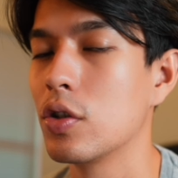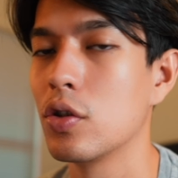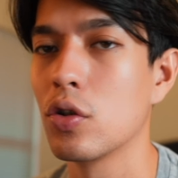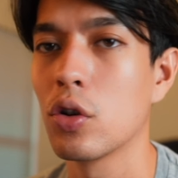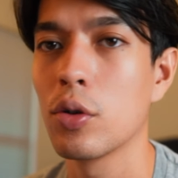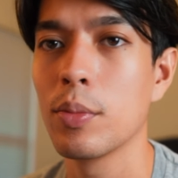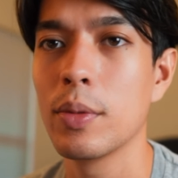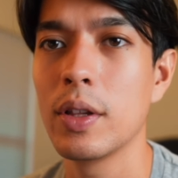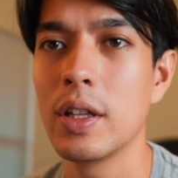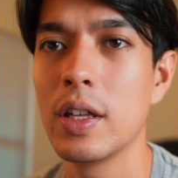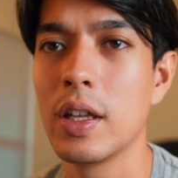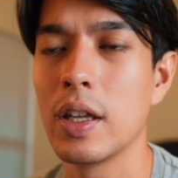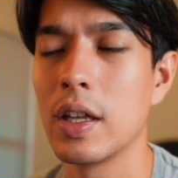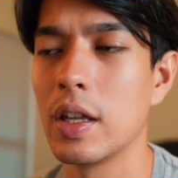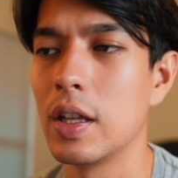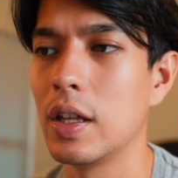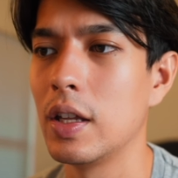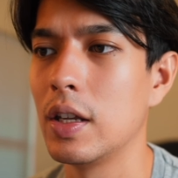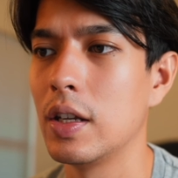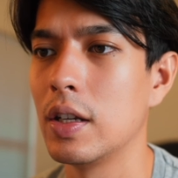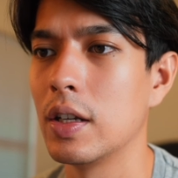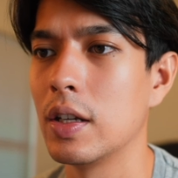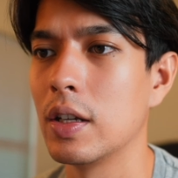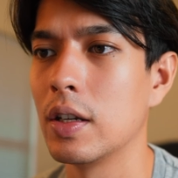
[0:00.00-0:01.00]
So normally
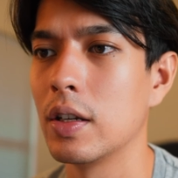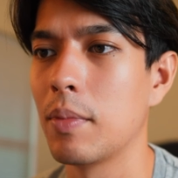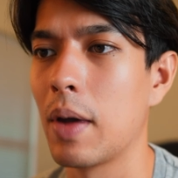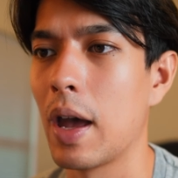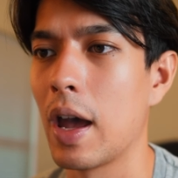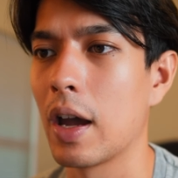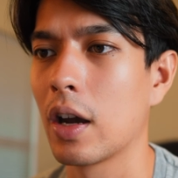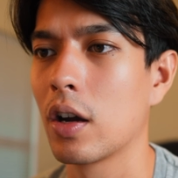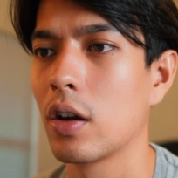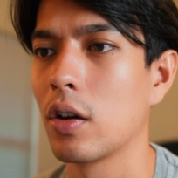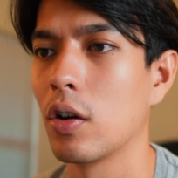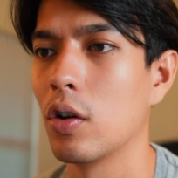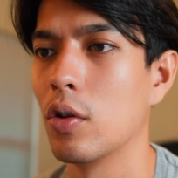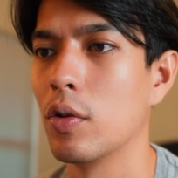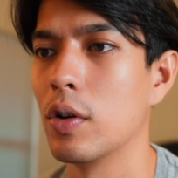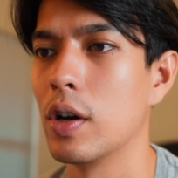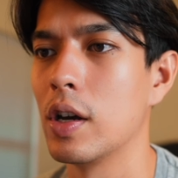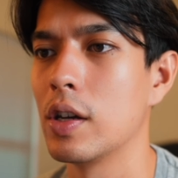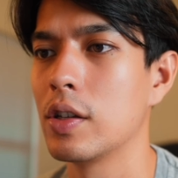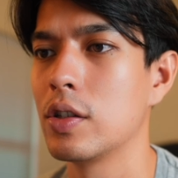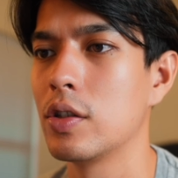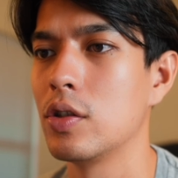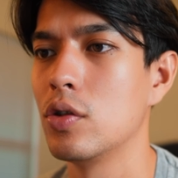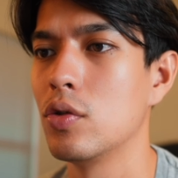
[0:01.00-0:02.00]
in Mac
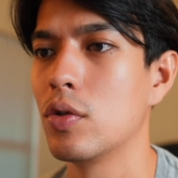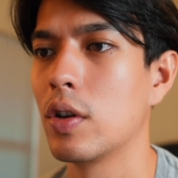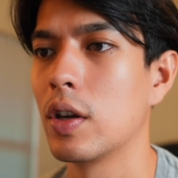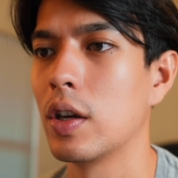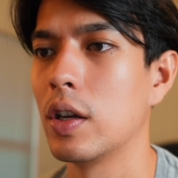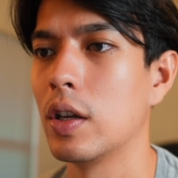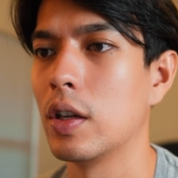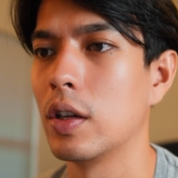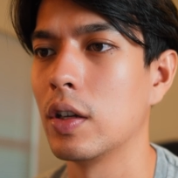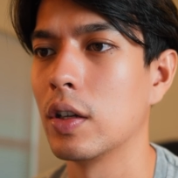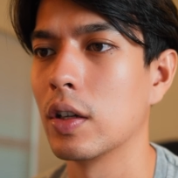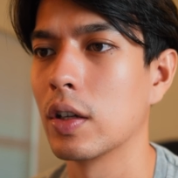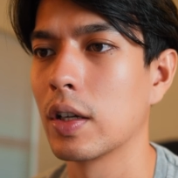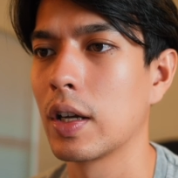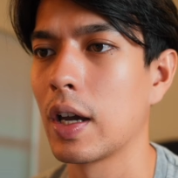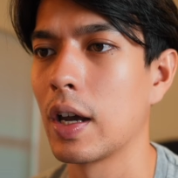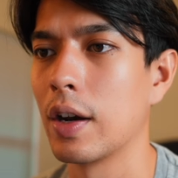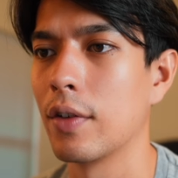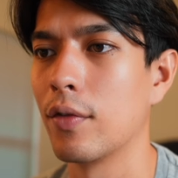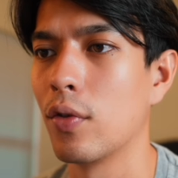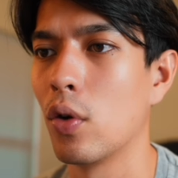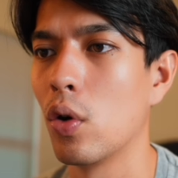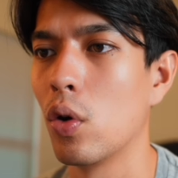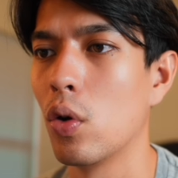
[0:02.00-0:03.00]
OS, you can
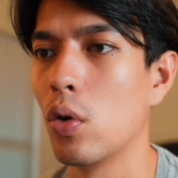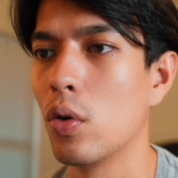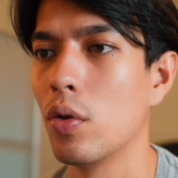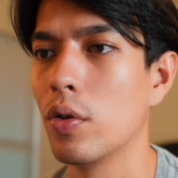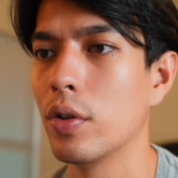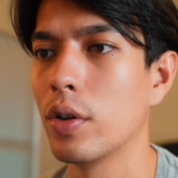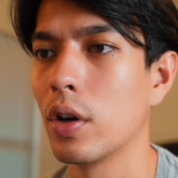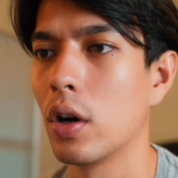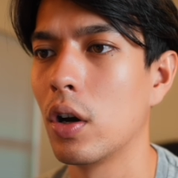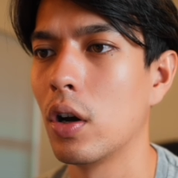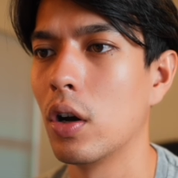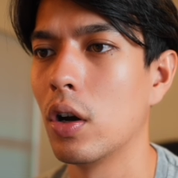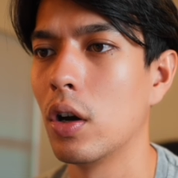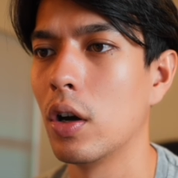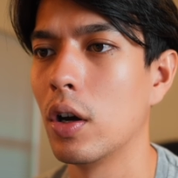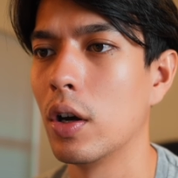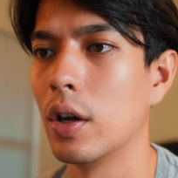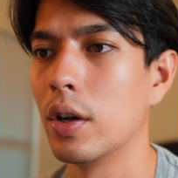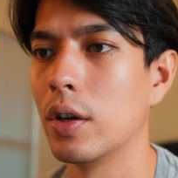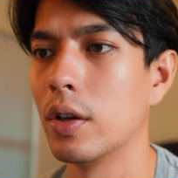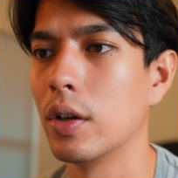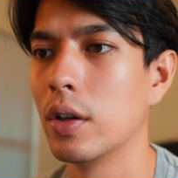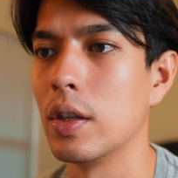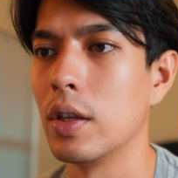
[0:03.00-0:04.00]
kind of hold
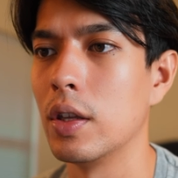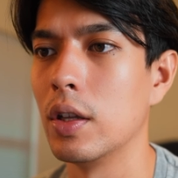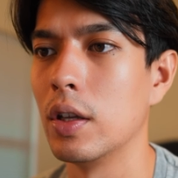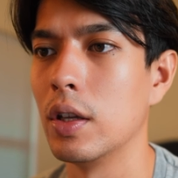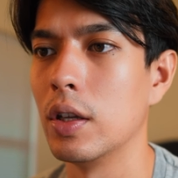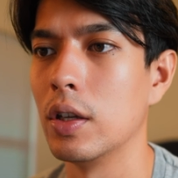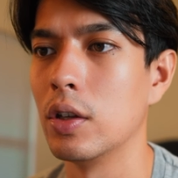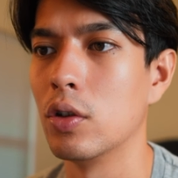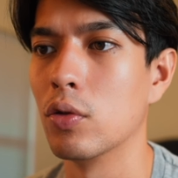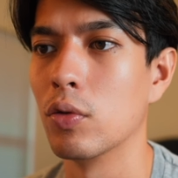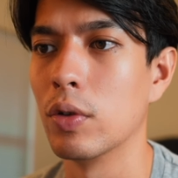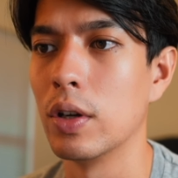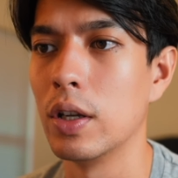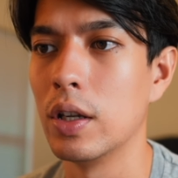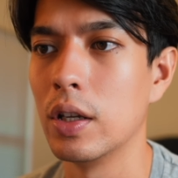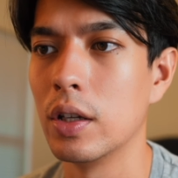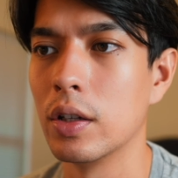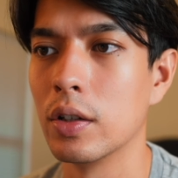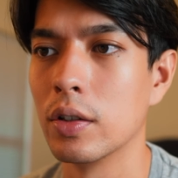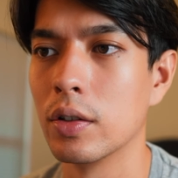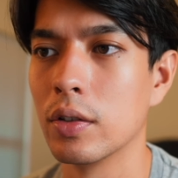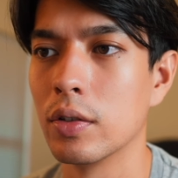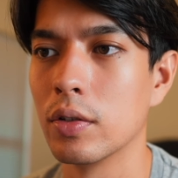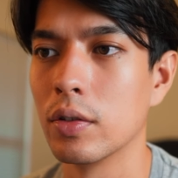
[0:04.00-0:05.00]
on the
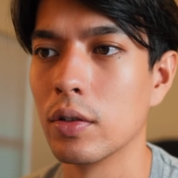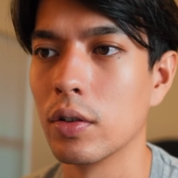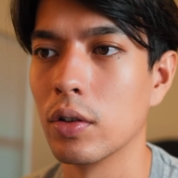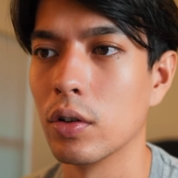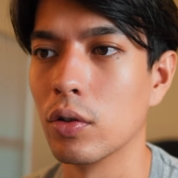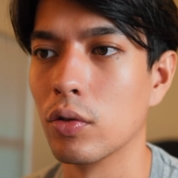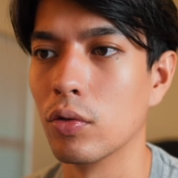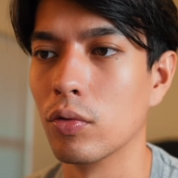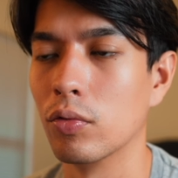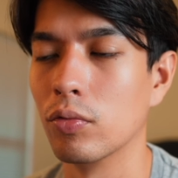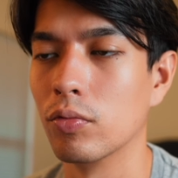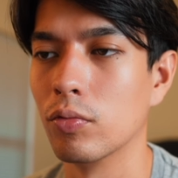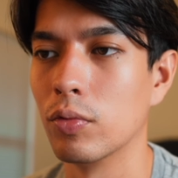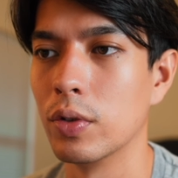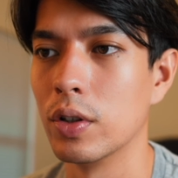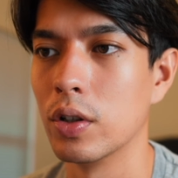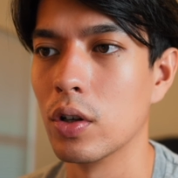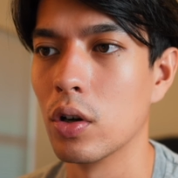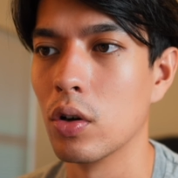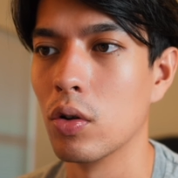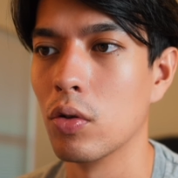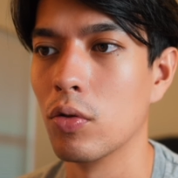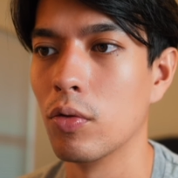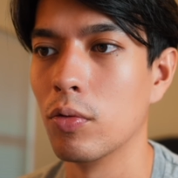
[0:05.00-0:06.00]
green little
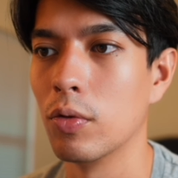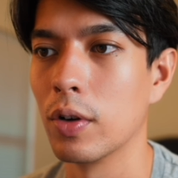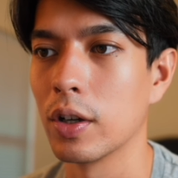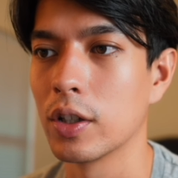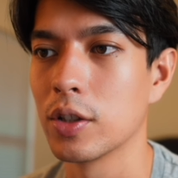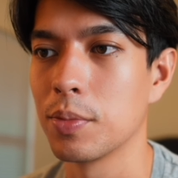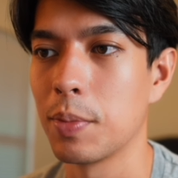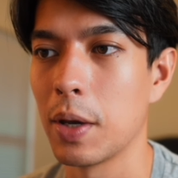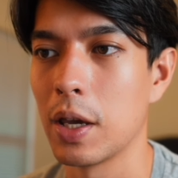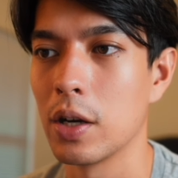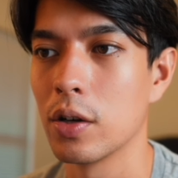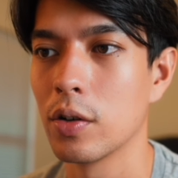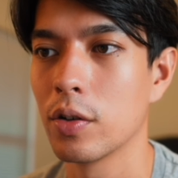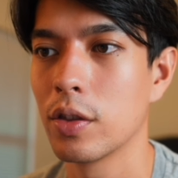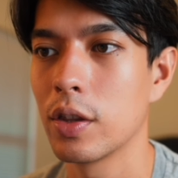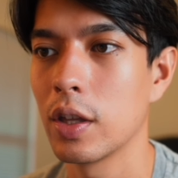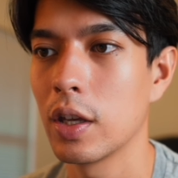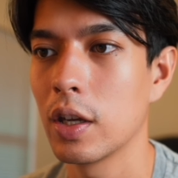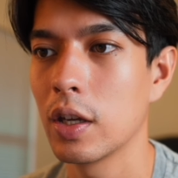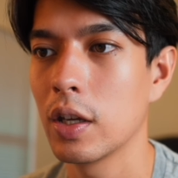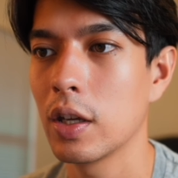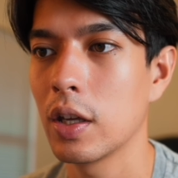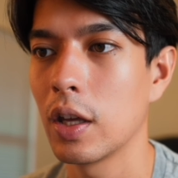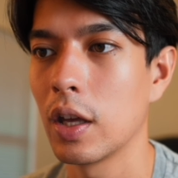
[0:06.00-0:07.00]
window expander
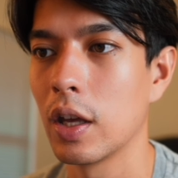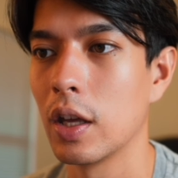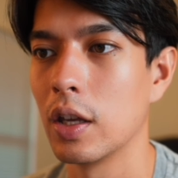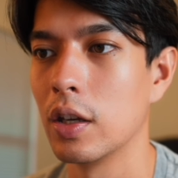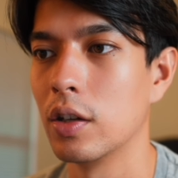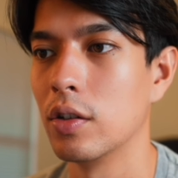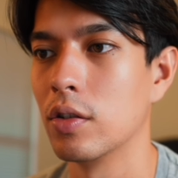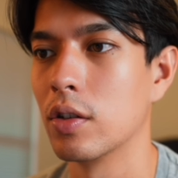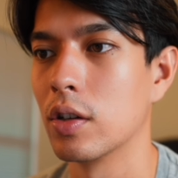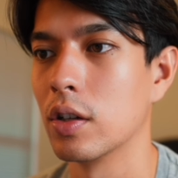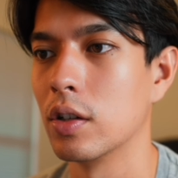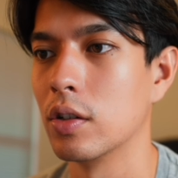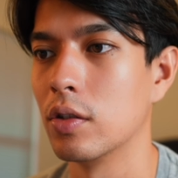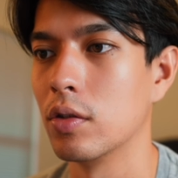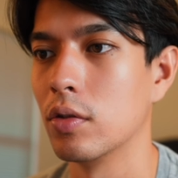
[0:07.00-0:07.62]
thing and you can